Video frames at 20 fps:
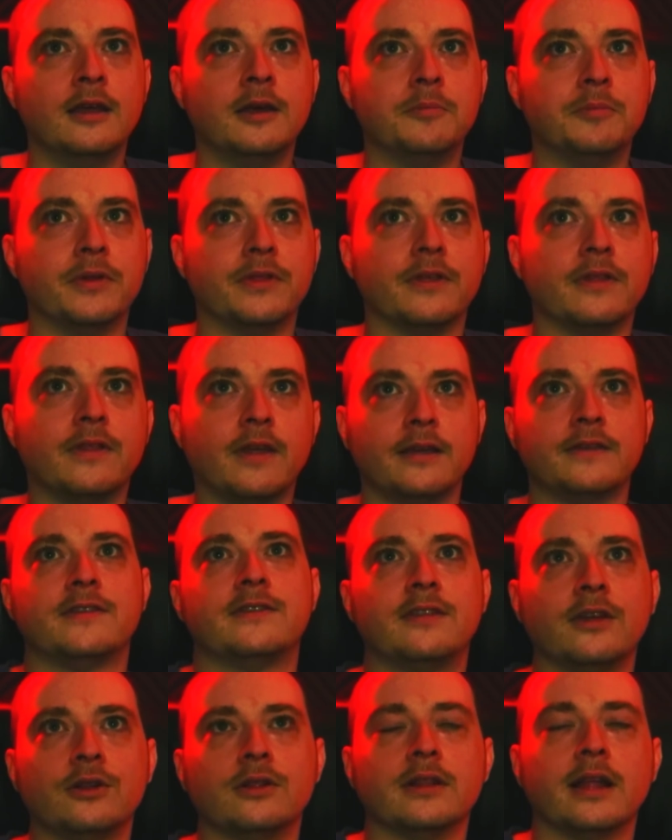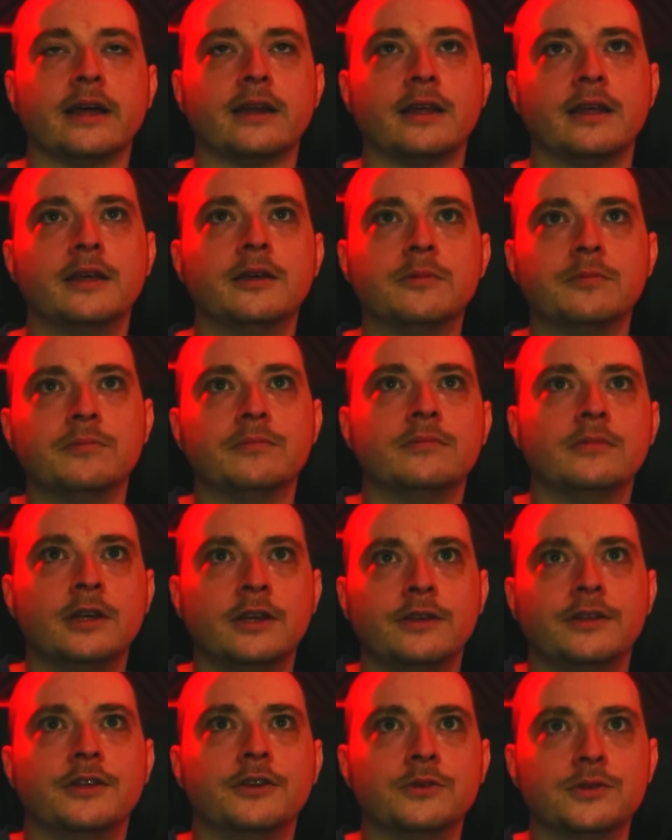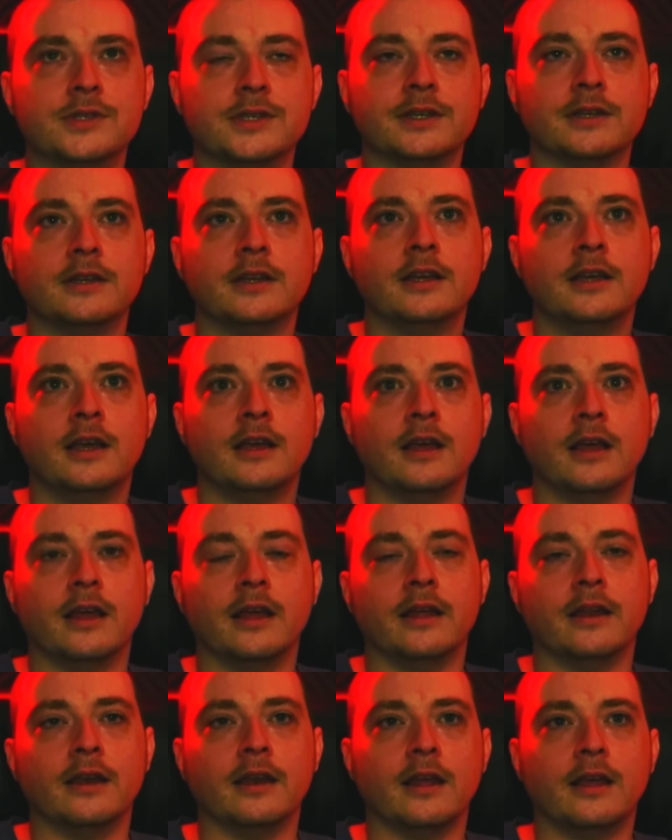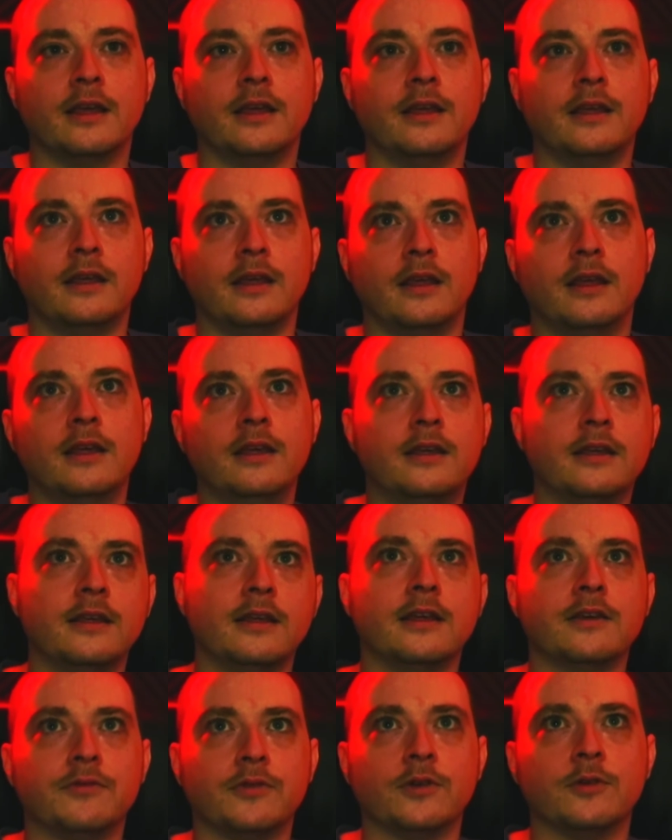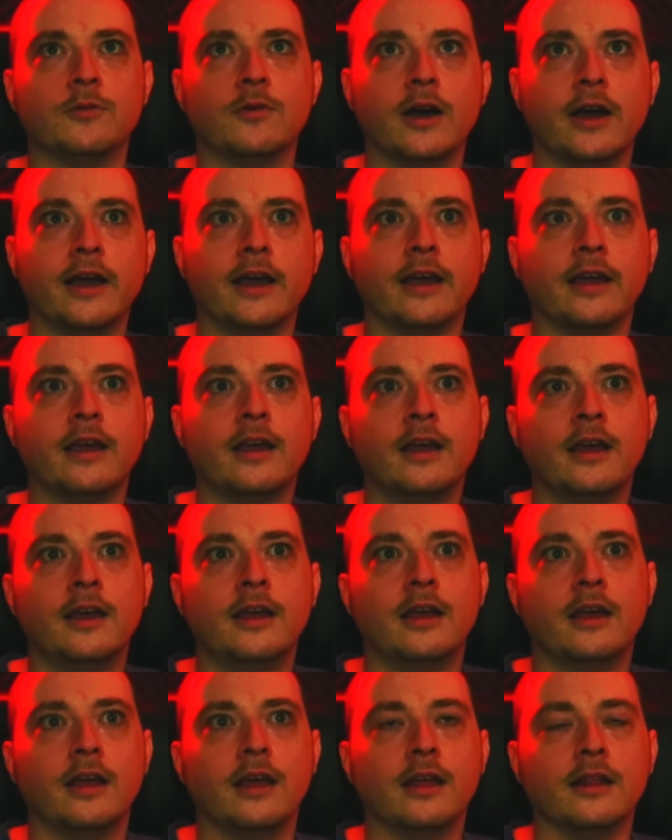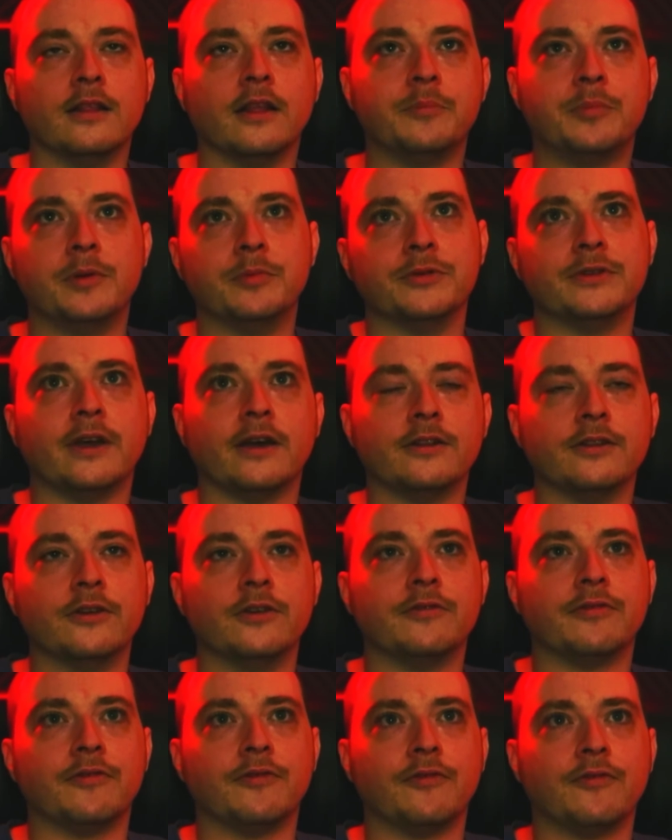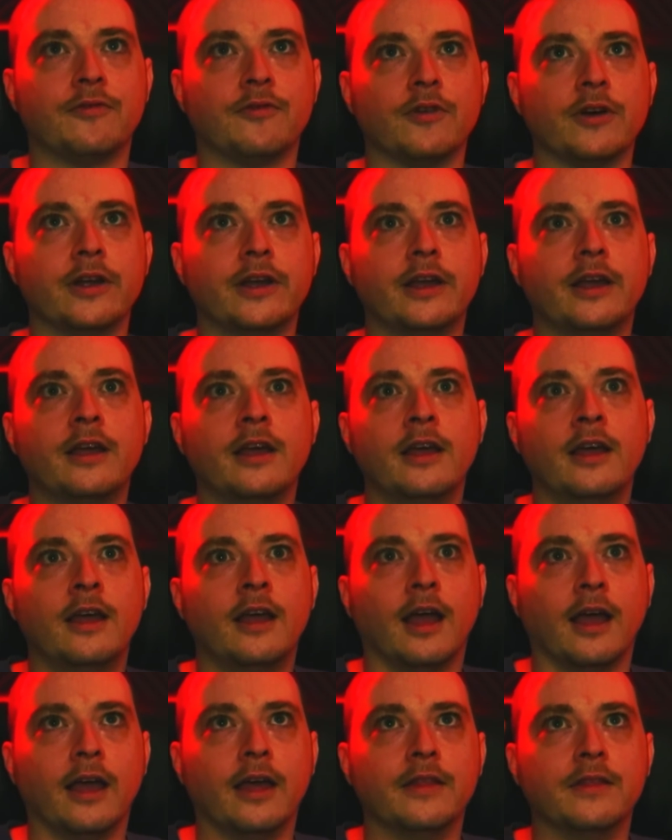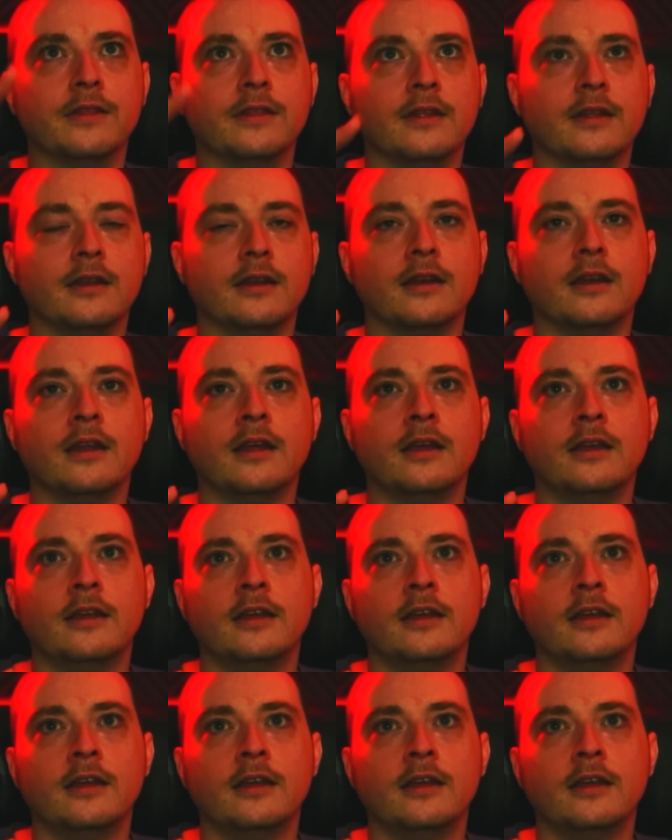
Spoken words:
but then they still let him use it and he can give it away and let people download it for free, and then